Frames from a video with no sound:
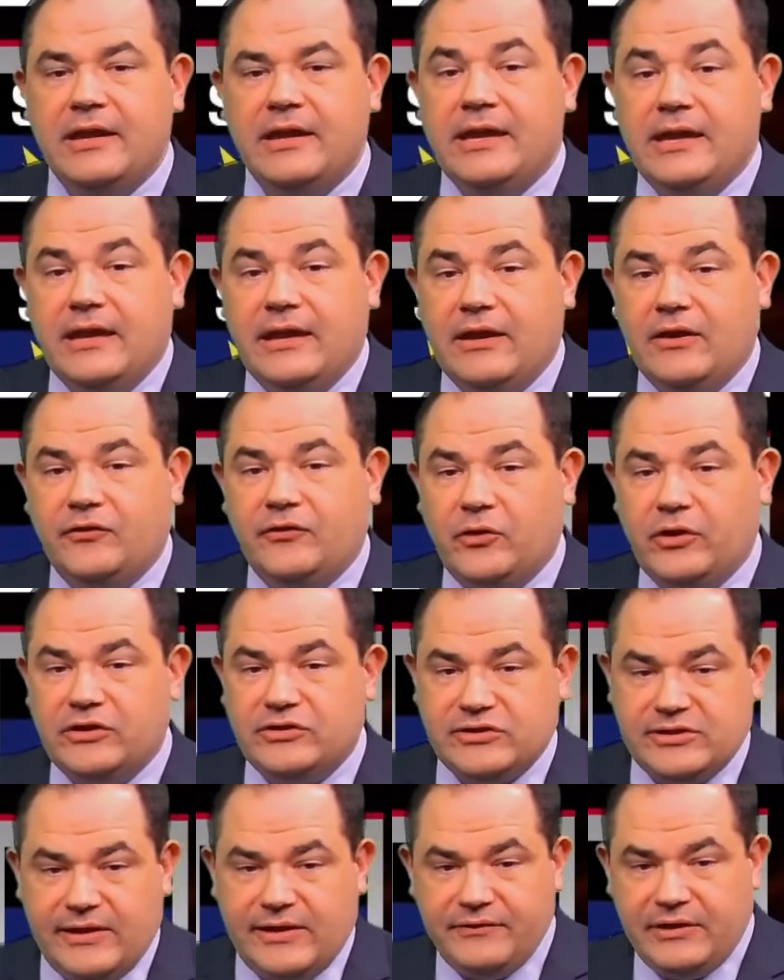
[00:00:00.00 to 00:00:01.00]
Here's a look at
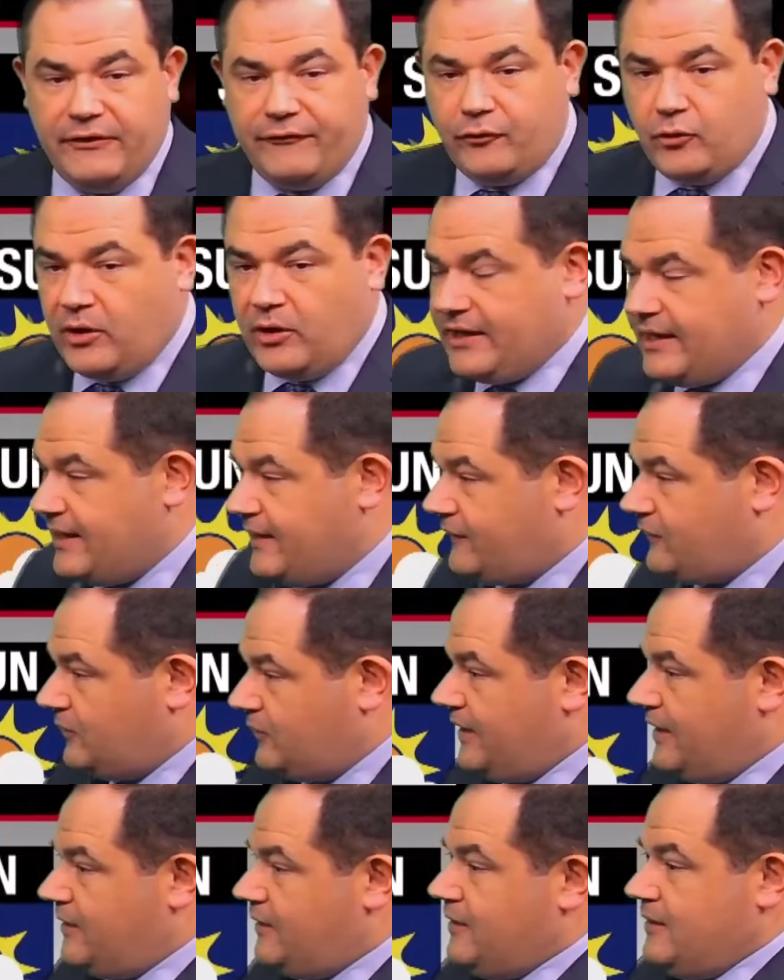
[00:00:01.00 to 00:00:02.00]
your 7-day forecast. So
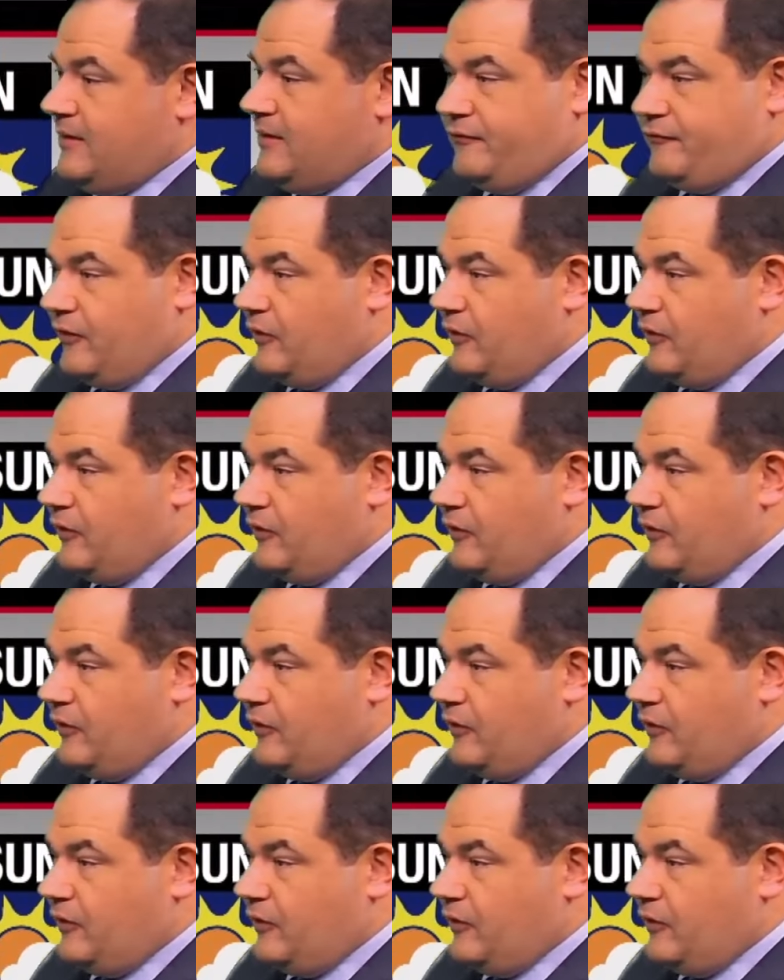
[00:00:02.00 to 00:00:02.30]
again, fairly